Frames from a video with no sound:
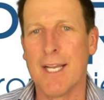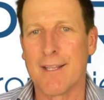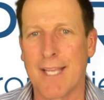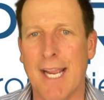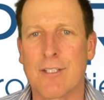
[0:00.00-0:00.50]

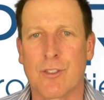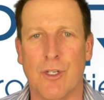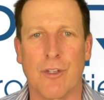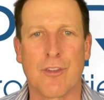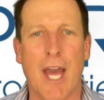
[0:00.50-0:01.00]
The answer
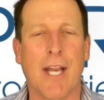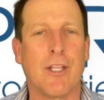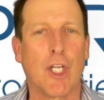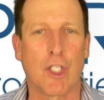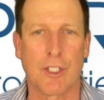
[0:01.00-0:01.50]
is that in
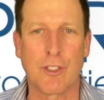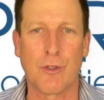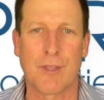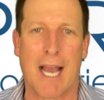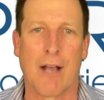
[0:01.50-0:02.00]
the early
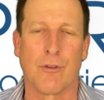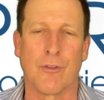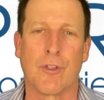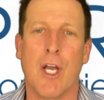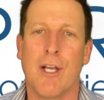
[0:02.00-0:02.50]
2000s,